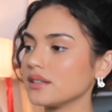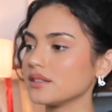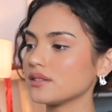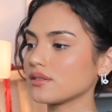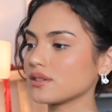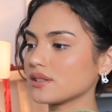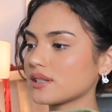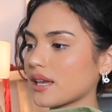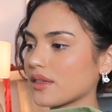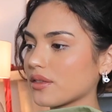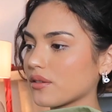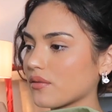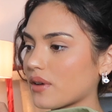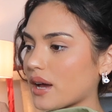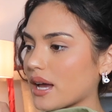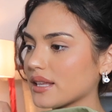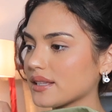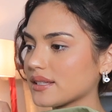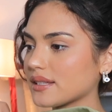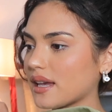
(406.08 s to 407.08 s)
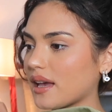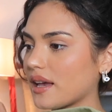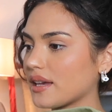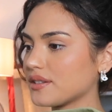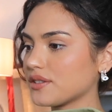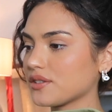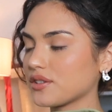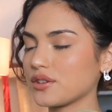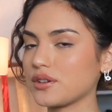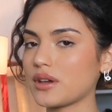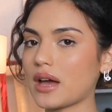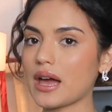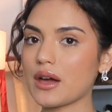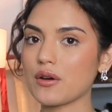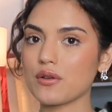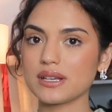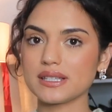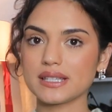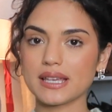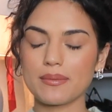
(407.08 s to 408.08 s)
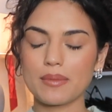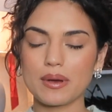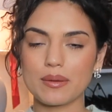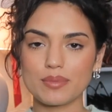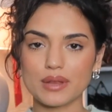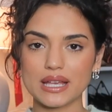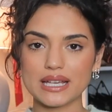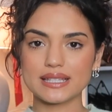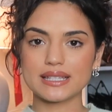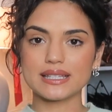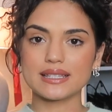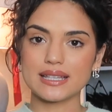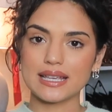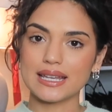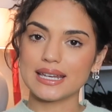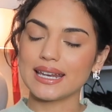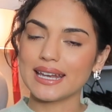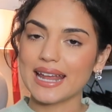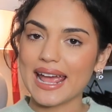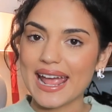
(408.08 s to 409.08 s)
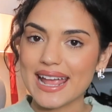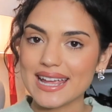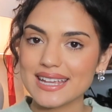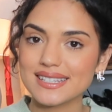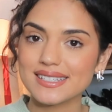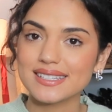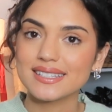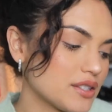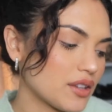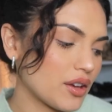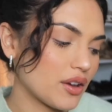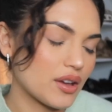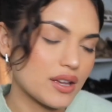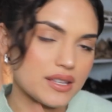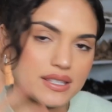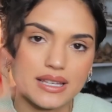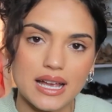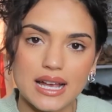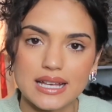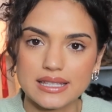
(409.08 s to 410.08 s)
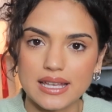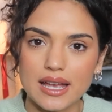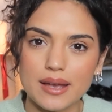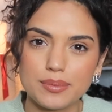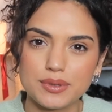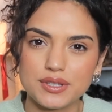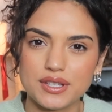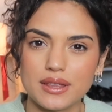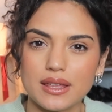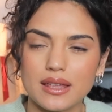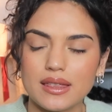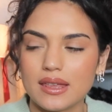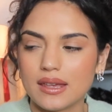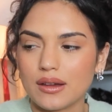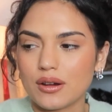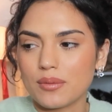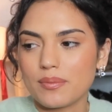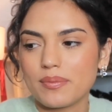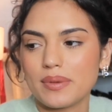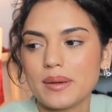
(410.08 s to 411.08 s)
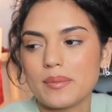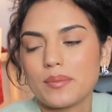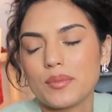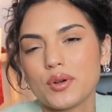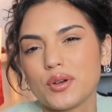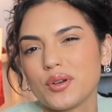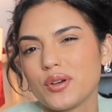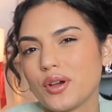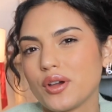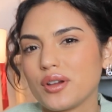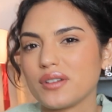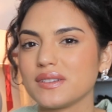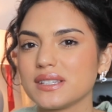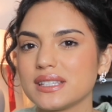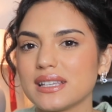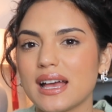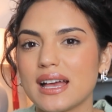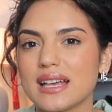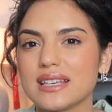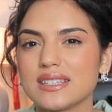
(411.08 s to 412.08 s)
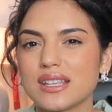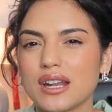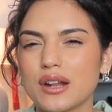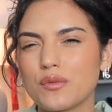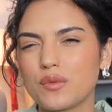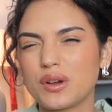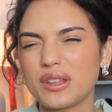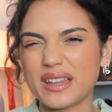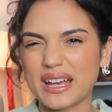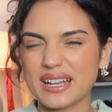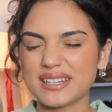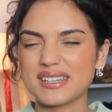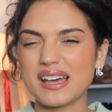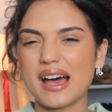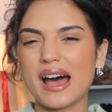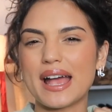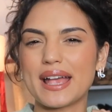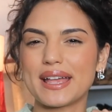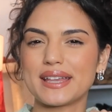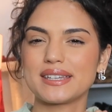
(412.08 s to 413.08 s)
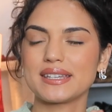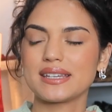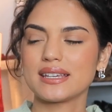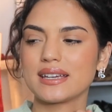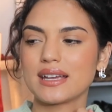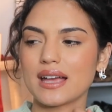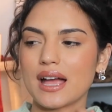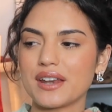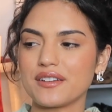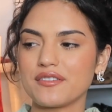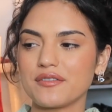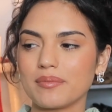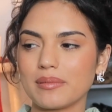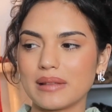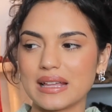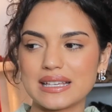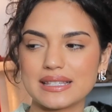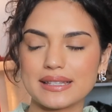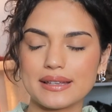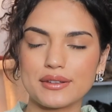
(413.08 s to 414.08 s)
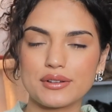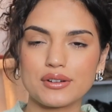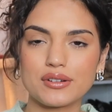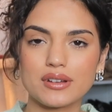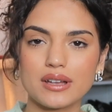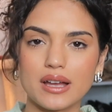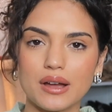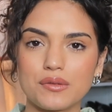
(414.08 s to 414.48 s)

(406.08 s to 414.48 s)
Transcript: This looks like the right size too. I always get my blazers in an 8, so a size up so that they're a bit more oversized. I don't want that tight kind of blazer look.